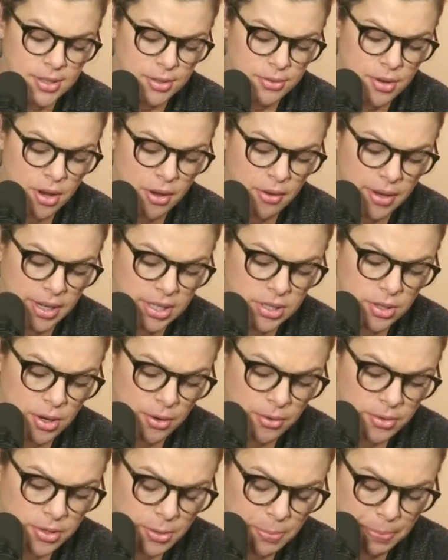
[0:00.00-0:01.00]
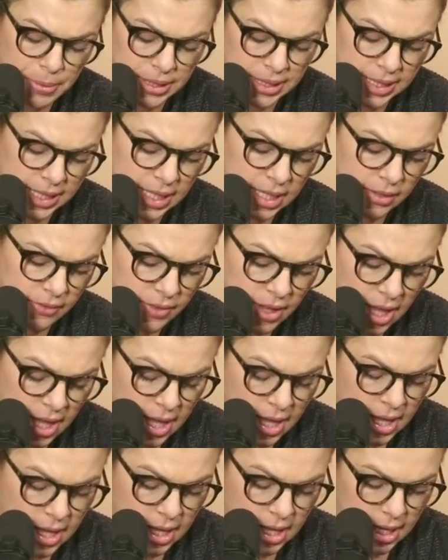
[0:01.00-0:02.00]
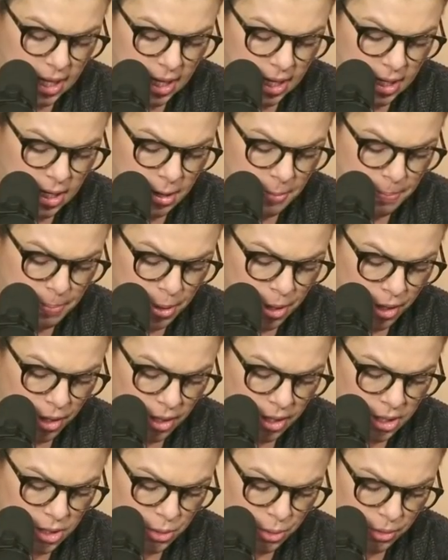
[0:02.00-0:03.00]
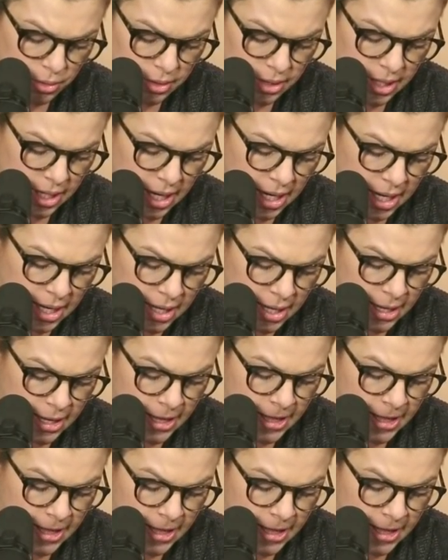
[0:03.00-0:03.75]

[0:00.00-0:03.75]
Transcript: So no, I don't believe in purgatory.